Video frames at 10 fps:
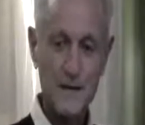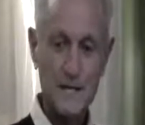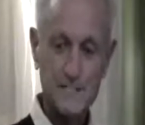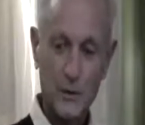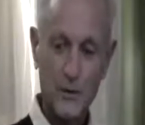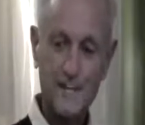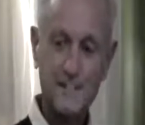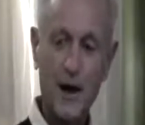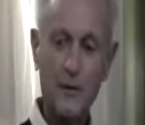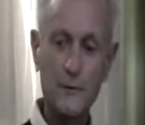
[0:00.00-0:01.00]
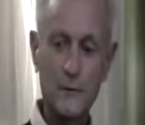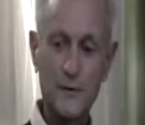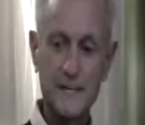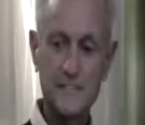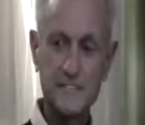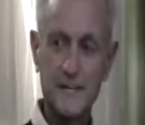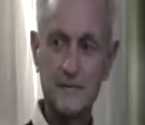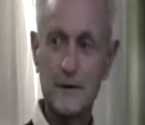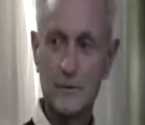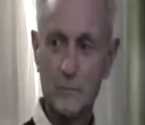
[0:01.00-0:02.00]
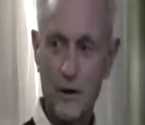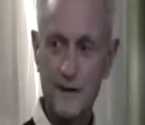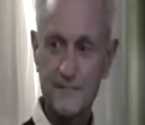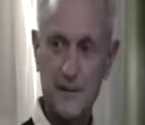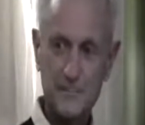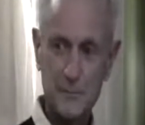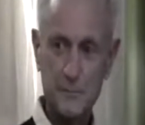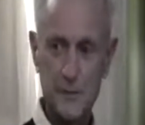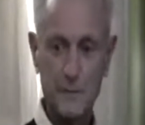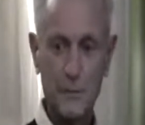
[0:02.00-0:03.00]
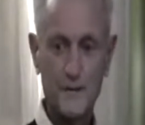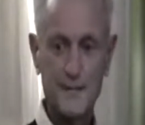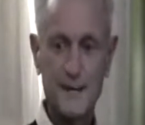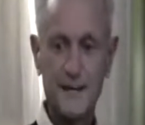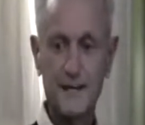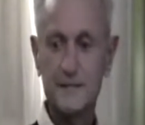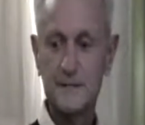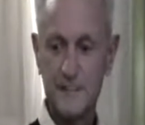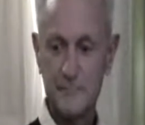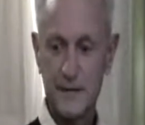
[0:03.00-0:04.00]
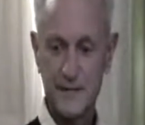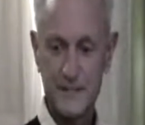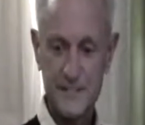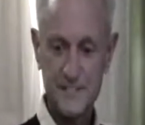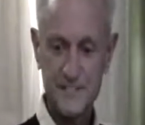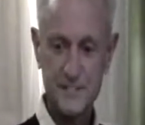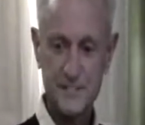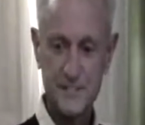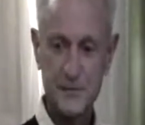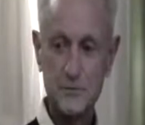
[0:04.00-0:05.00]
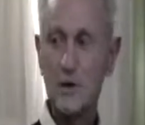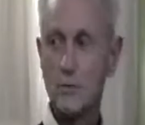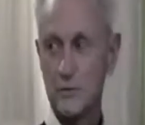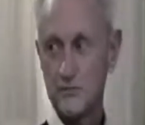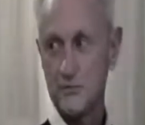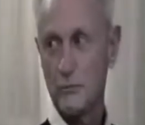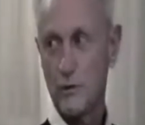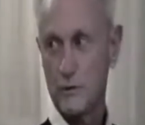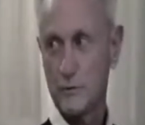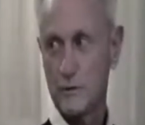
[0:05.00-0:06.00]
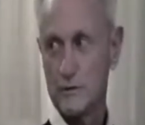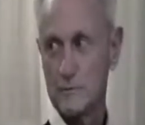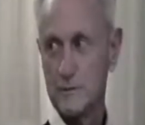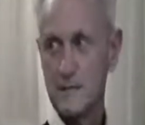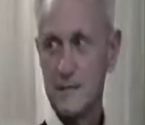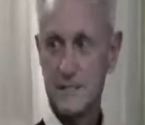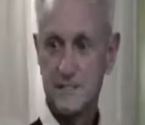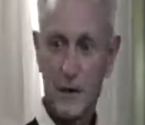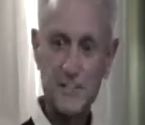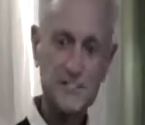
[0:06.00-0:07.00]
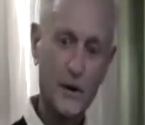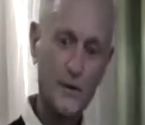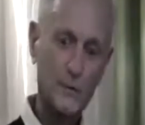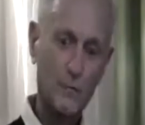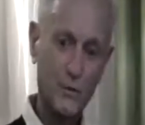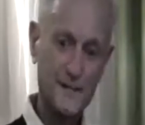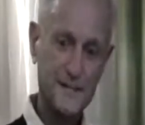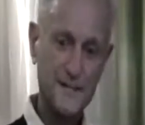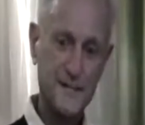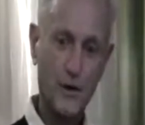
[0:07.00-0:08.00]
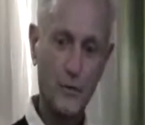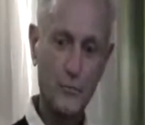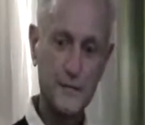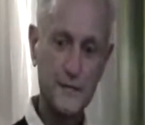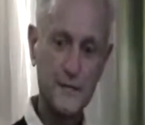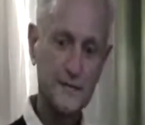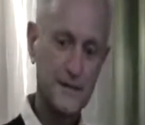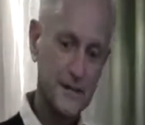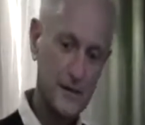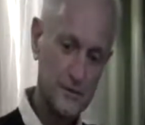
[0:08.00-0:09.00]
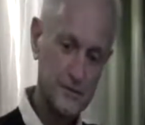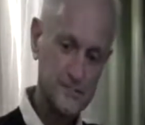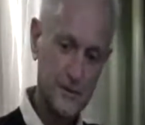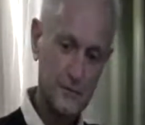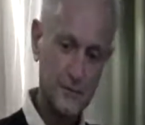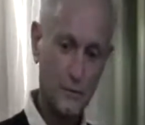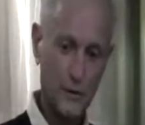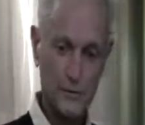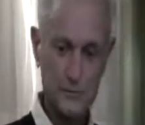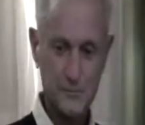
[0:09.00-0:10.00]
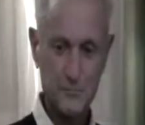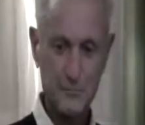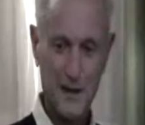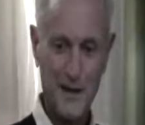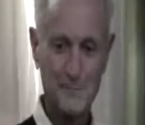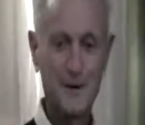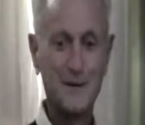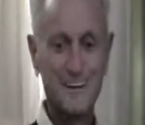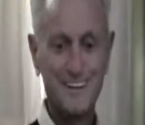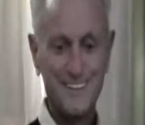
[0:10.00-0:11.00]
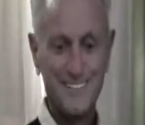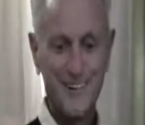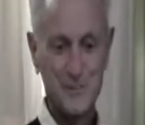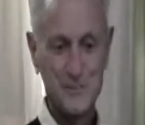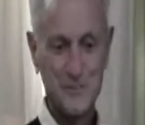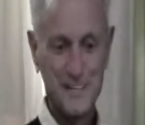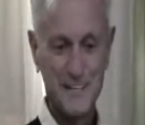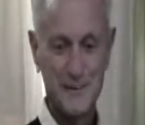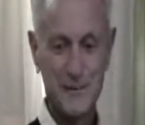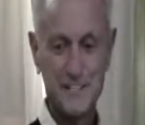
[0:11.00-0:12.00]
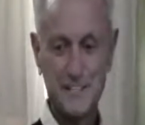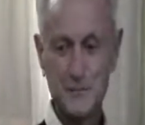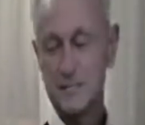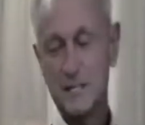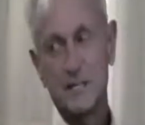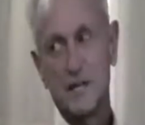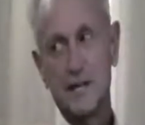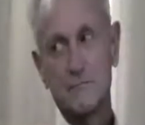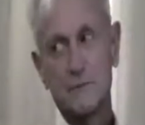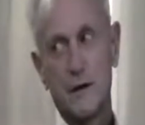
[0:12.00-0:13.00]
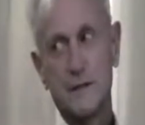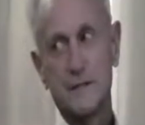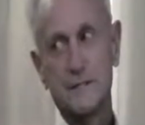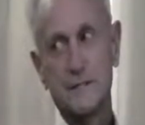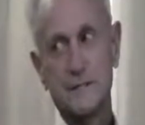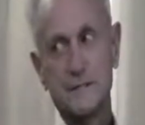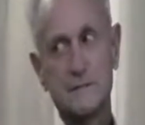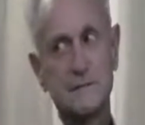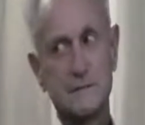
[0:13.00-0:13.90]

So he called me one day and said, "Ron, I've got some people we can't give medication to. Would you work with them?" So I started working in OB, and then others said, "Will you work with some pain?" But what was really interesting was everybody didn't